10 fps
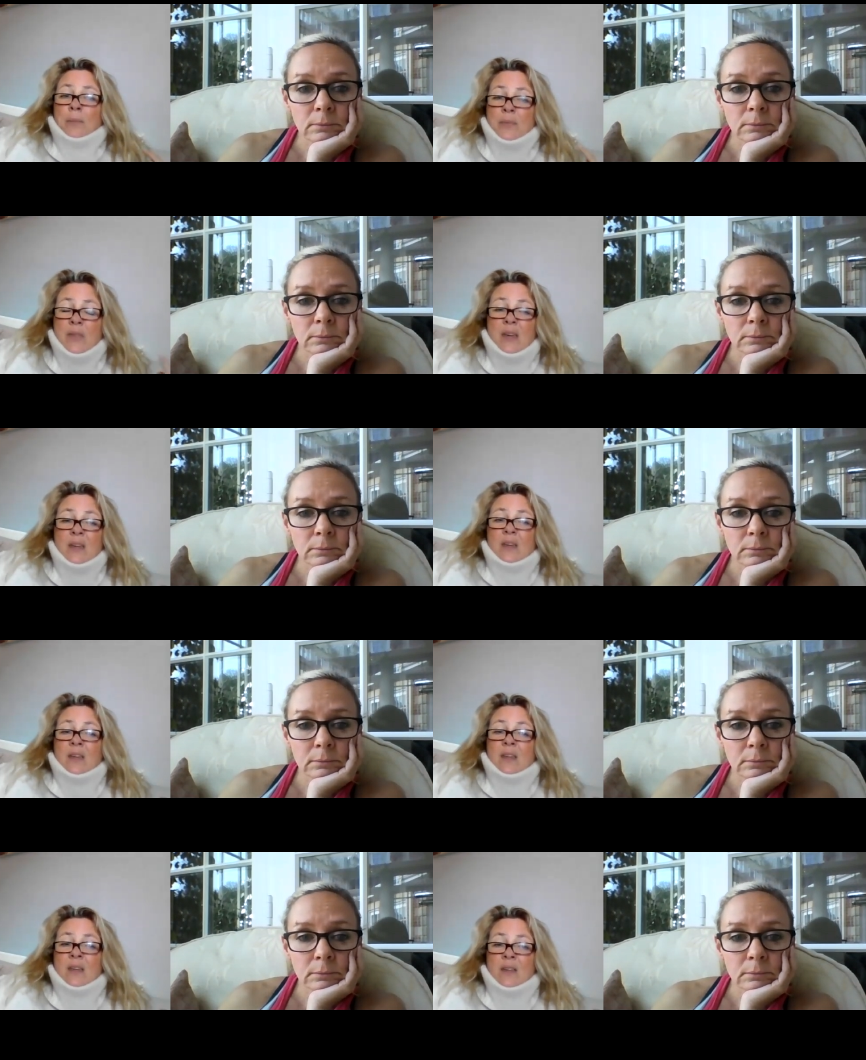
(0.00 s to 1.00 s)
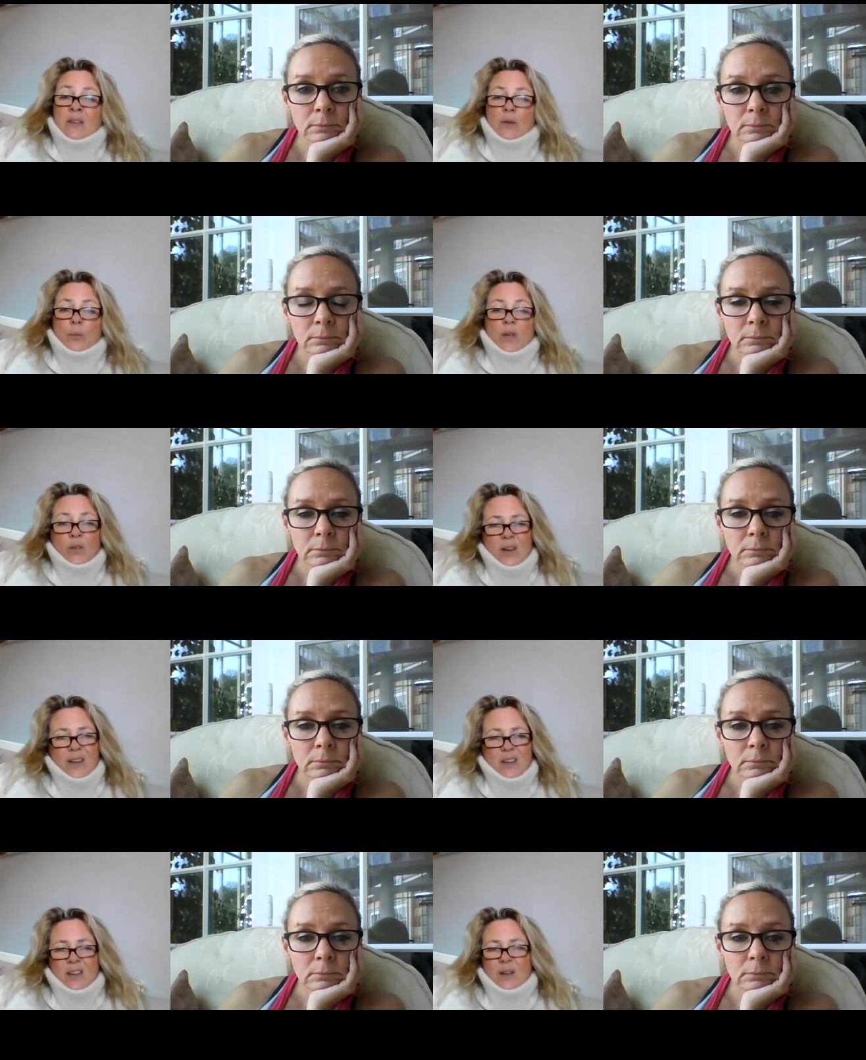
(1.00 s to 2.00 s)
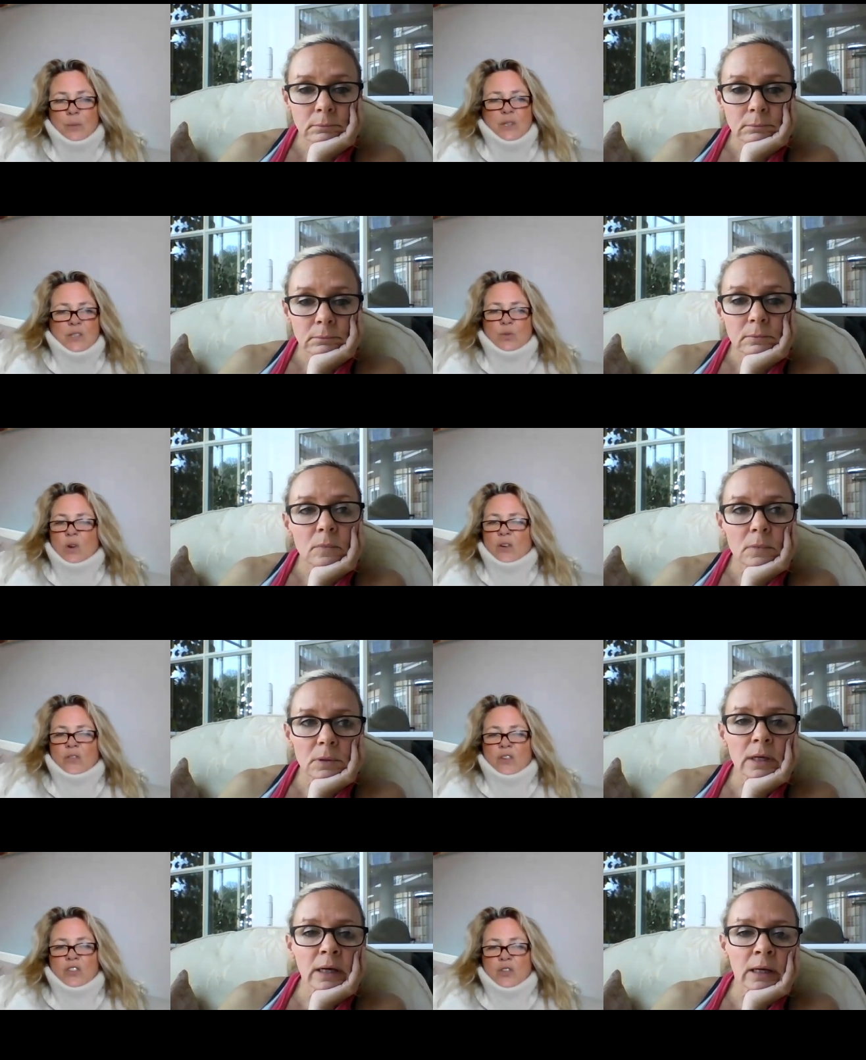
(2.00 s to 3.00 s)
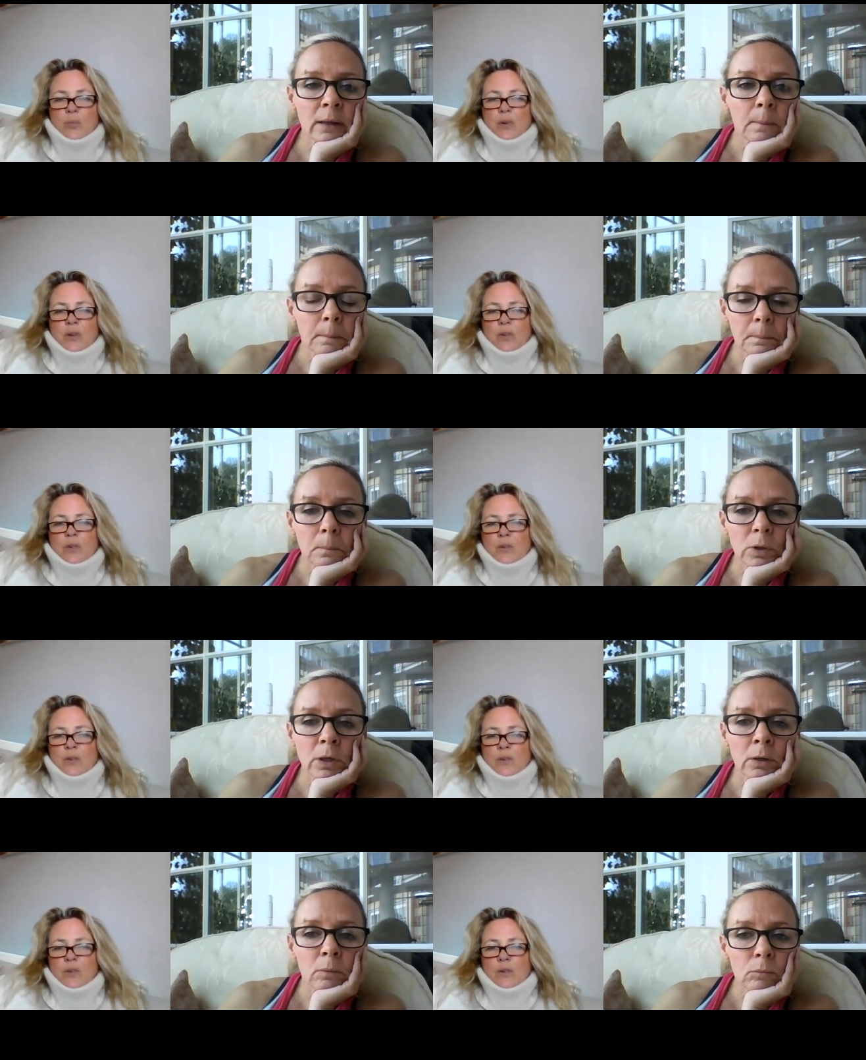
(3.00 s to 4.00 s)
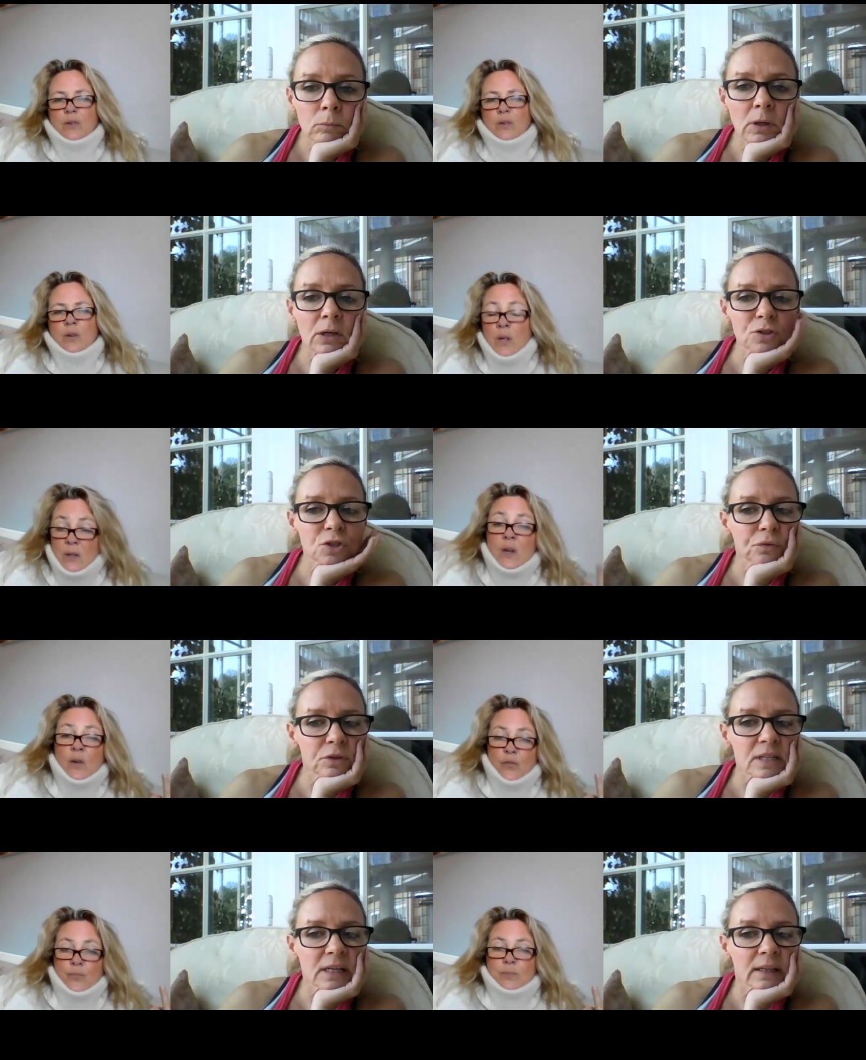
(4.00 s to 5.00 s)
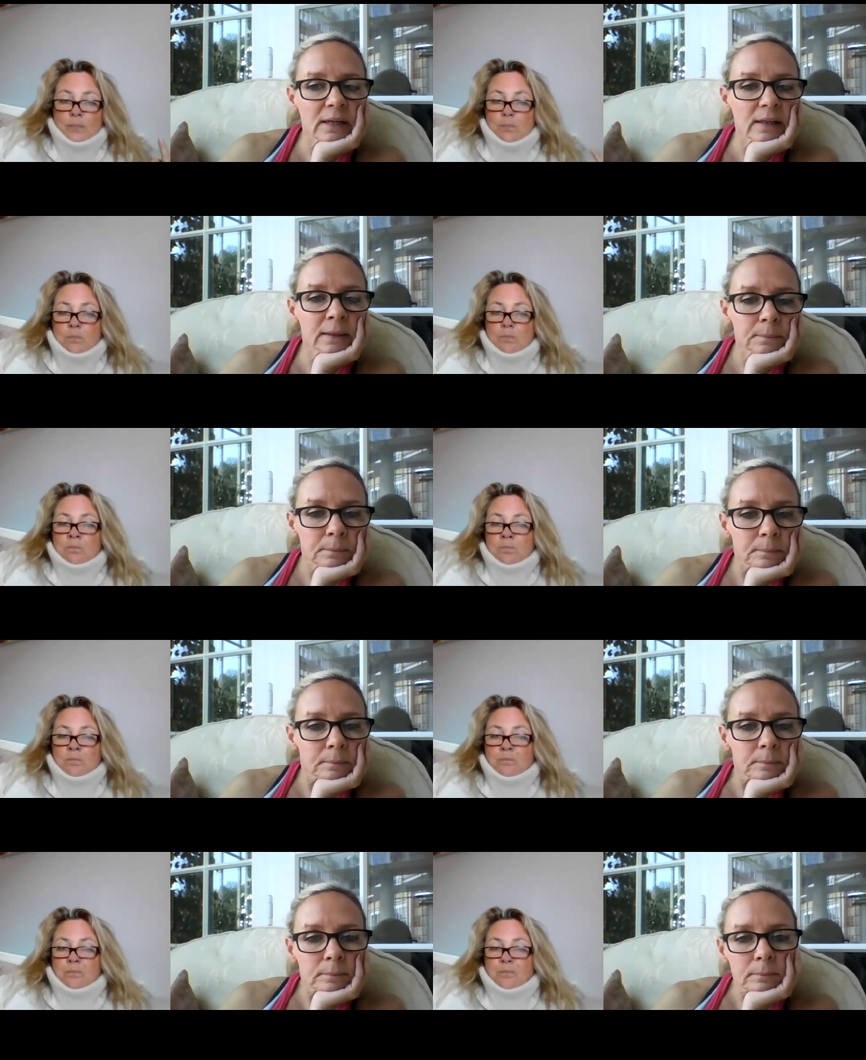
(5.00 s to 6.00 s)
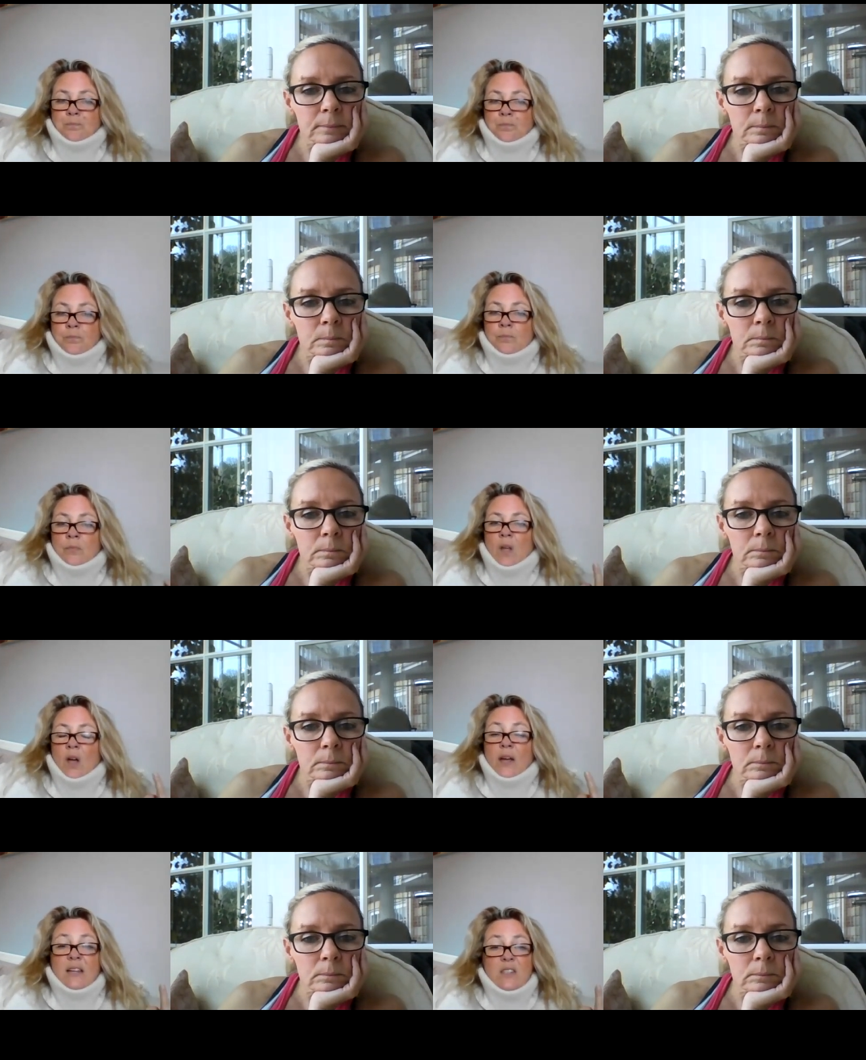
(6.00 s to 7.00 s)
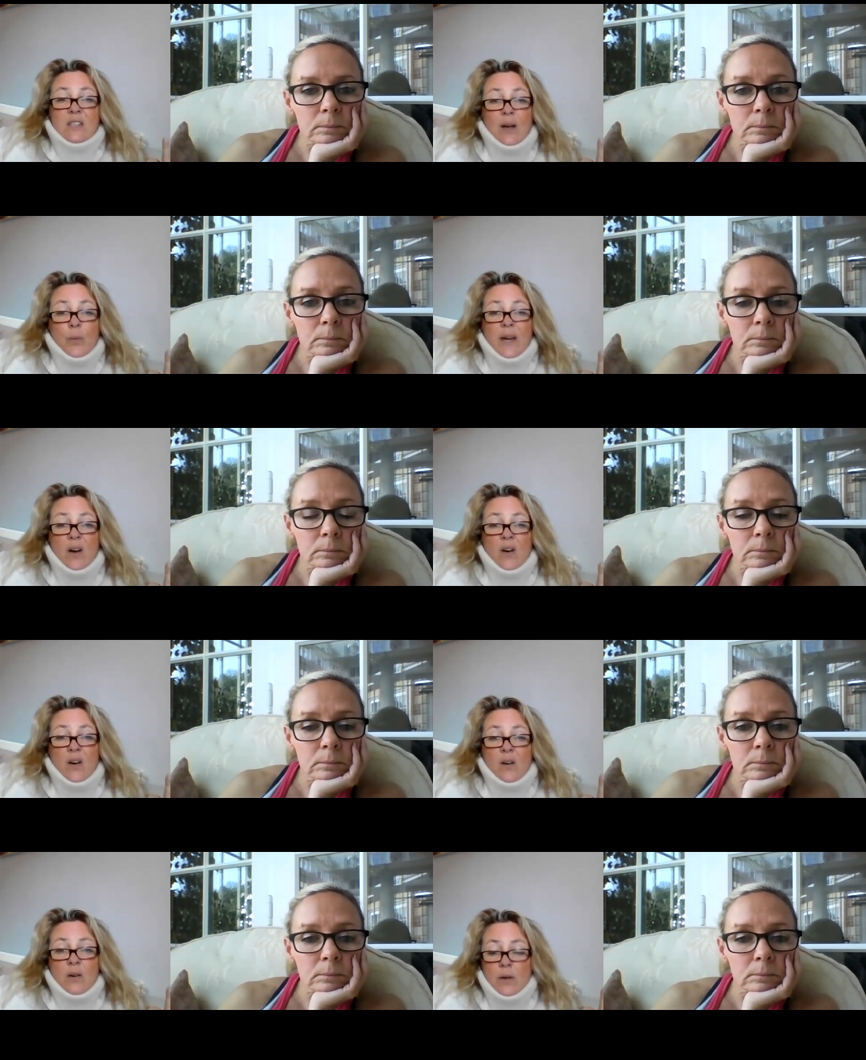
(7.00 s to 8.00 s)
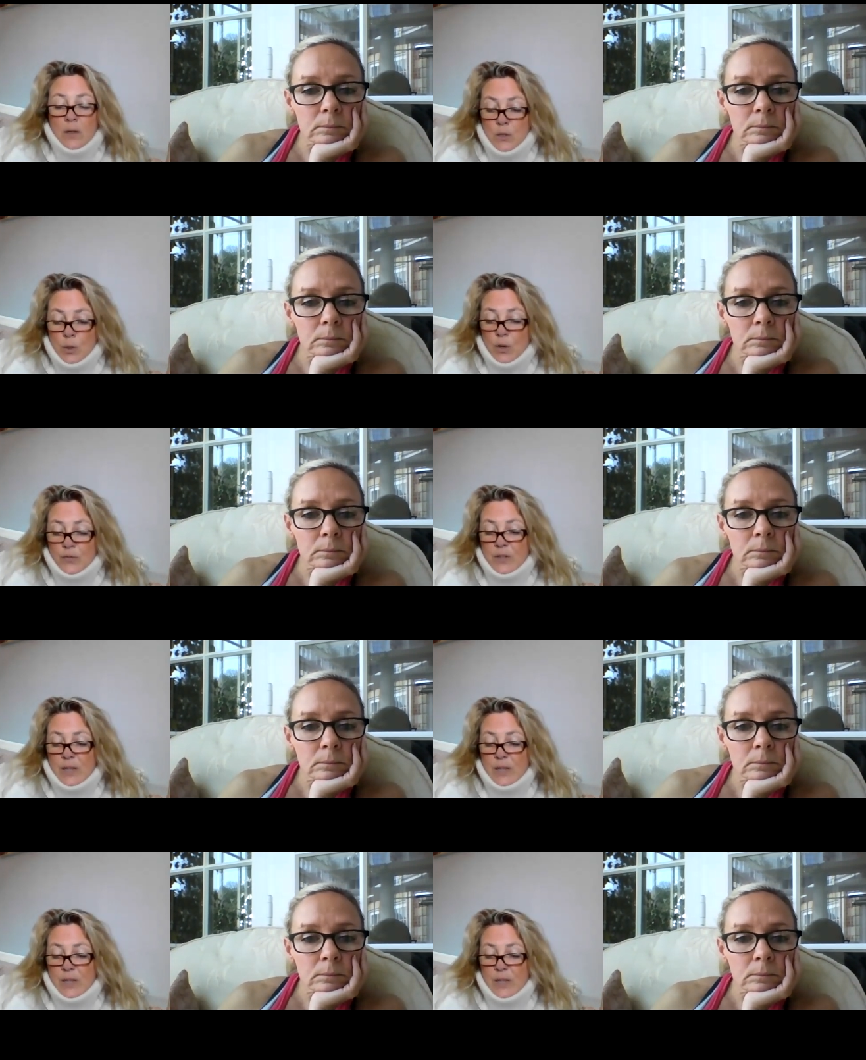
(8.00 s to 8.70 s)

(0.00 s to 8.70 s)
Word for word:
Speaker 1: this. Are we in the right key? We're just all over the shop. Yeah,
Speaker 2: we are. I lost you for a
Speaker 1: sec then, I think. Okay, so now we are. So after